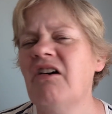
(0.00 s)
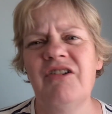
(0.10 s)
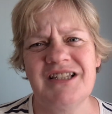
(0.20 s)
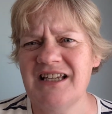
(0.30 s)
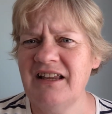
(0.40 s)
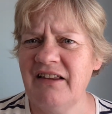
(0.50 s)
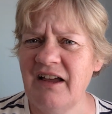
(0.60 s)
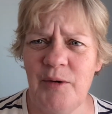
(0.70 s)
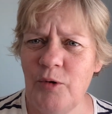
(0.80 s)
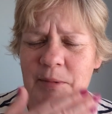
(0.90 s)
Oh, saying
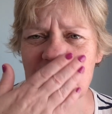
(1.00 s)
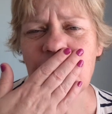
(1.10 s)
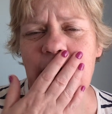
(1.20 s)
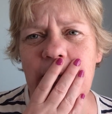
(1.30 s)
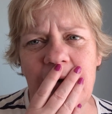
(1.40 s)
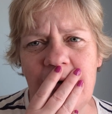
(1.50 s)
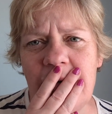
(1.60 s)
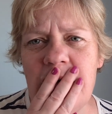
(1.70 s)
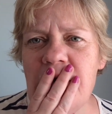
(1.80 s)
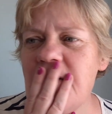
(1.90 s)
that, what am I talking about?
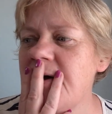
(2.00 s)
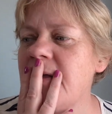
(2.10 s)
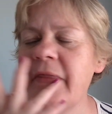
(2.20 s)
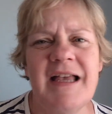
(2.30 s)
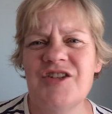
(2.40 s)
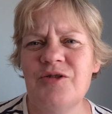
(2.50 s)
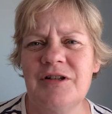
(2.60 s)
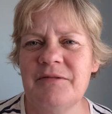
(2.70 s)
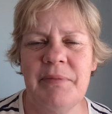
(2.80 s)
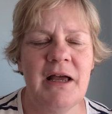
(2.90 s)
That's
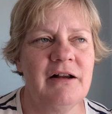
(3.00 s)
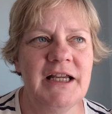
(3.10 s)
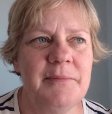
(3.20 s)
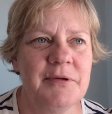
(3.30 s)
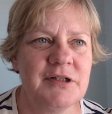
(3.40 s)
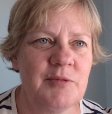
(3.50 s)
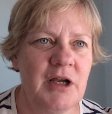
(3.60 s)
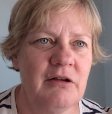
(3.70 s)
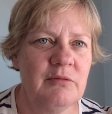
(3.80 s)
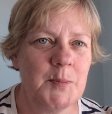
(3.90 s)
on Parrot Keeper as well.